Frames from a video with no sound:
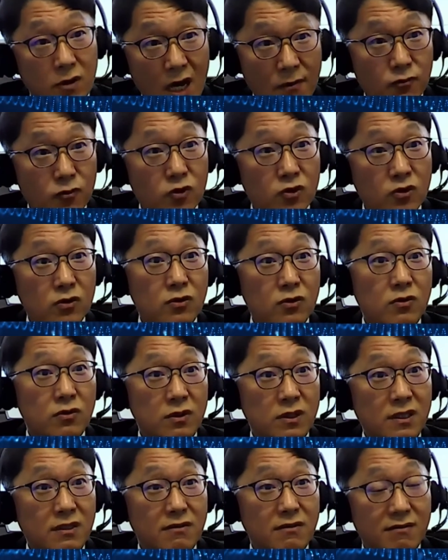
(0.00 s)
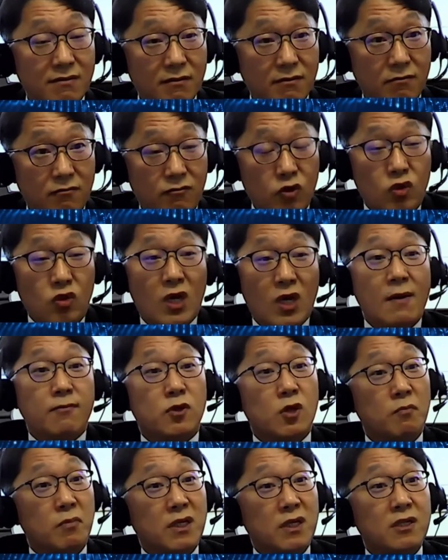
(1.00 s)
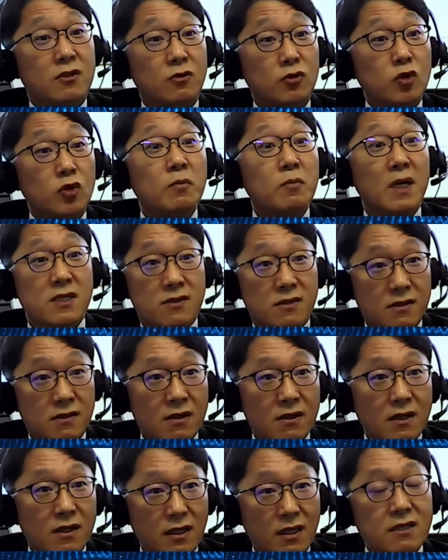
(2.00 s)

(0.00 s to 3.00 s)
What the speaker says: have to build a new vessel.